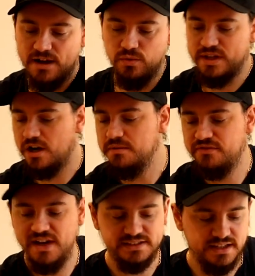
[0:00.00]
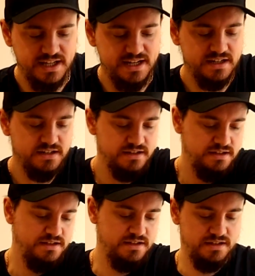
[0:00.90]
out all the items first, I think.
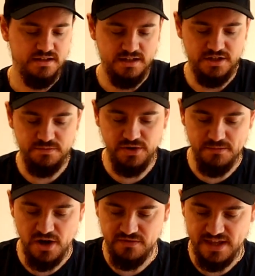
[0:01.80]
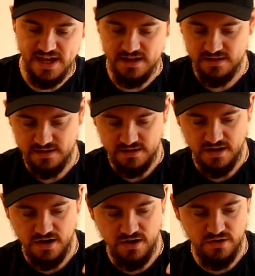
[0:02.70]
Just put them over there.
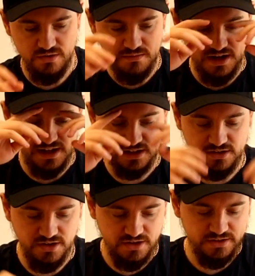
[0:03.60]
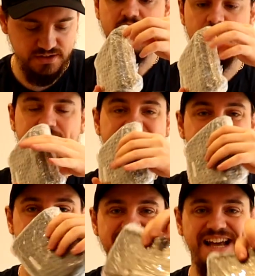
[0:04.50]
Oh my God. I
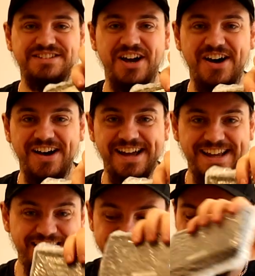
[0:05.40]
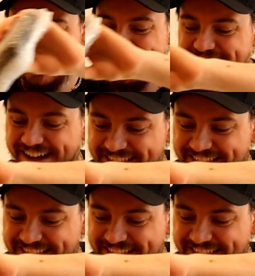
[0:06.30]
believe DS Lite. I